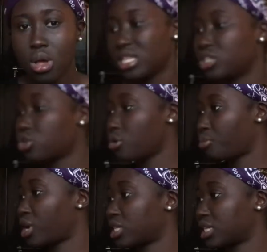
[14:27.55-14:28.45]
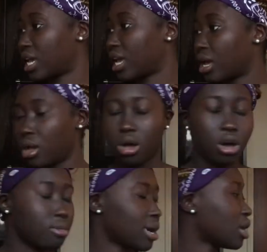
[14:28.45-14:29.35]
There's no point saying,
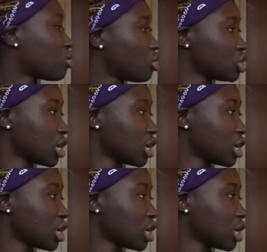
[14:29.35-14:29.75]
oh my gosh,